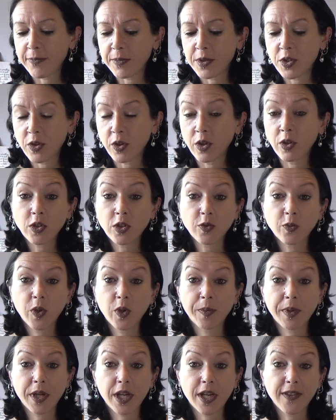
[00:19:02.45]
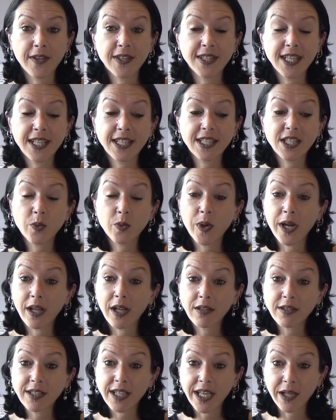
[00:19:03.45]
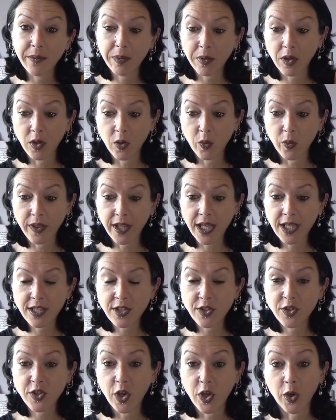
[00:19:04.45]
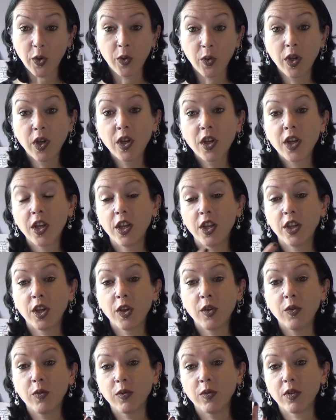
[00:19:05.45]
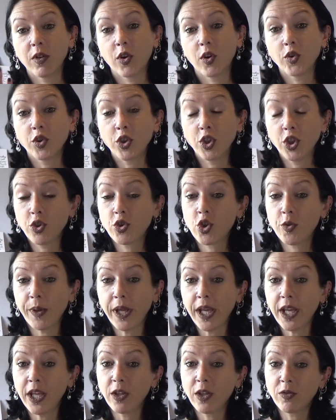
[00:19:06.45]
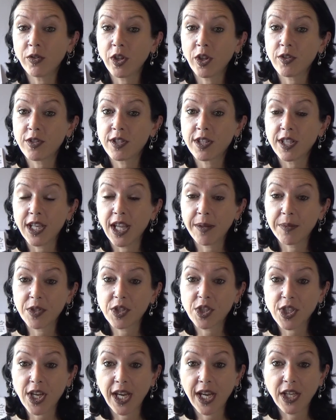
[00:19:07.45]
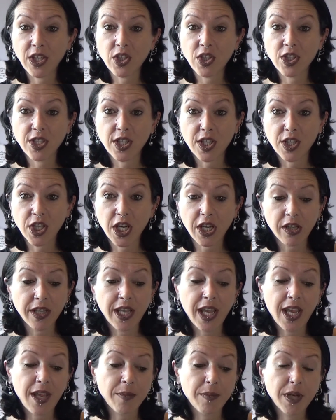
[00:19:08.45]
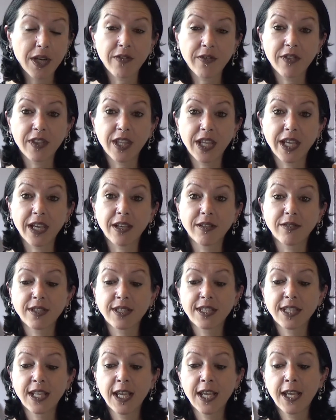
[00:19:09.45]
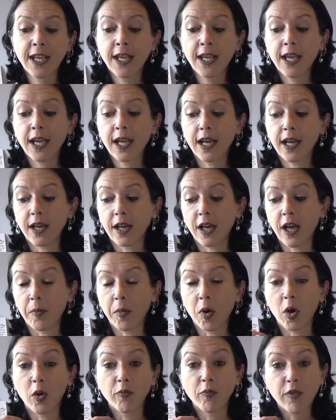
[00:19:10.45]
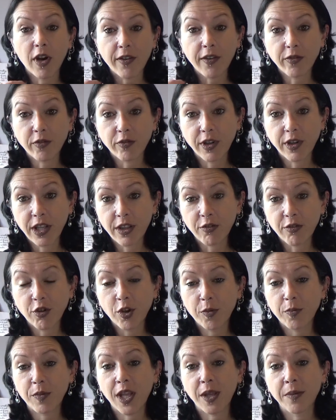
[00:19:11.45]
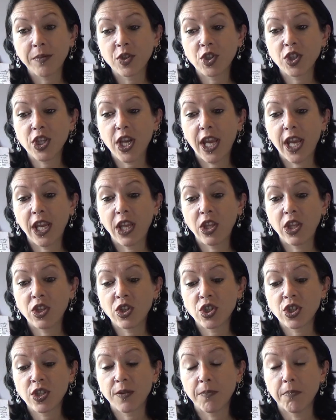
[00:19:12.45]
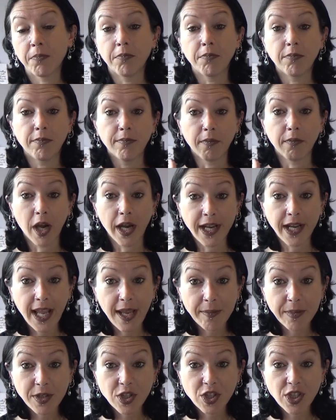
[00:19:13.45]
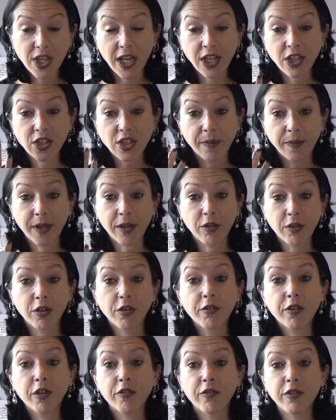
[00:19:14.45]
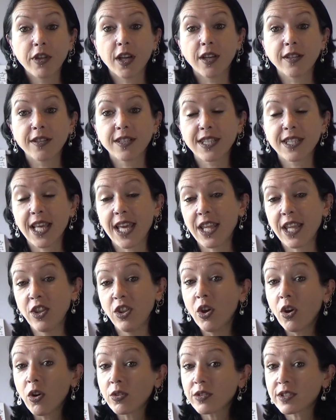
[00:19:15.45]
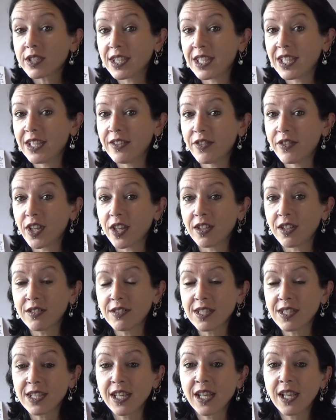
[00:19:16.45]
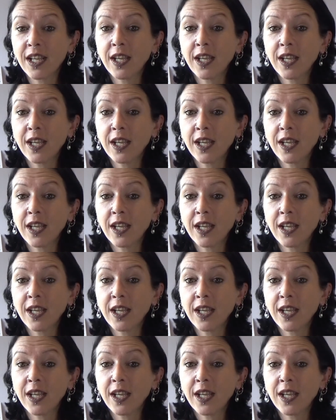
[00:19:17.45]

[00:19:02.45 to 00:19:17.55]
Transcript: been doing a lot of work behind the scenes as well to help along with that. So, you know, on YouTube here you'll notice the name has changed as the channel name and everything else. On Ravelry the group name's changed. My name has changed. I'm now Curio Yarns. They're not Leaf Yarns.